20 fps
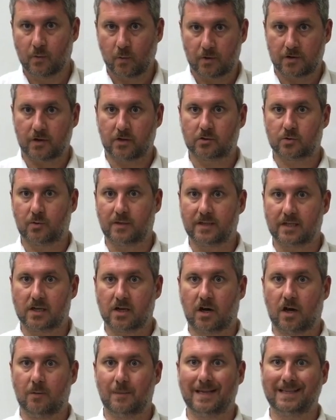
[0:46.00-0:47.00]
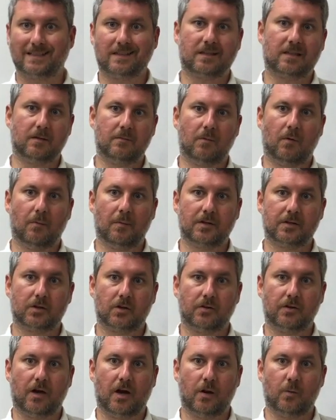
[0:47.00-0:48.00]
We're not going to comment at the moment
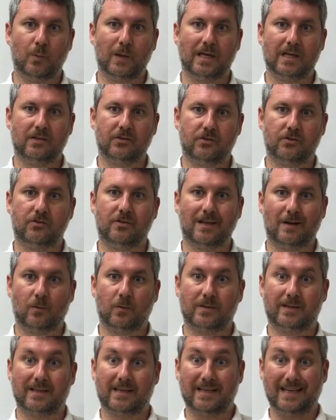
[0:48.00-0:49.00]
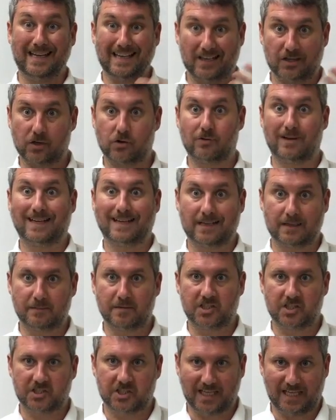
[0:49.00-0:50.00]
on how we can do that within an integrated
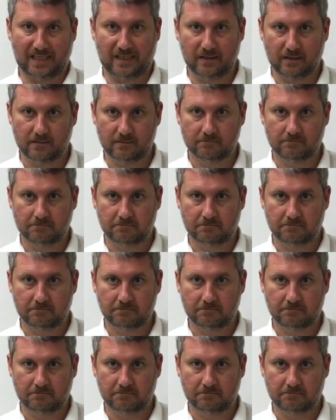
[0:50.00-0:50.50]
machine,